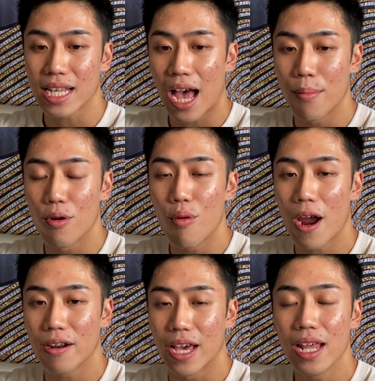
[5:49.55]
I'm
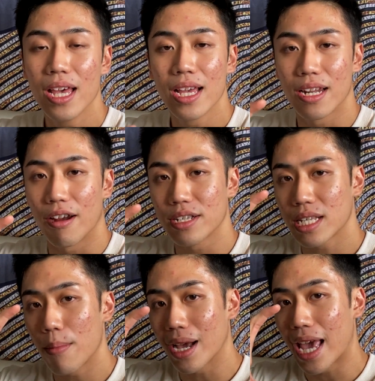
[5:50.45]
aware that there's
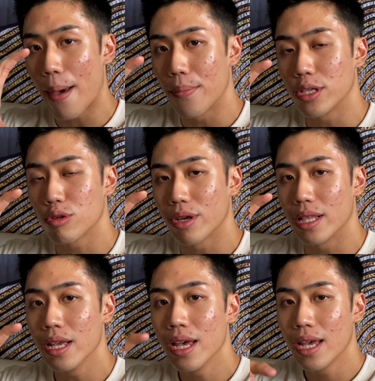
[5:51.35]
some gap between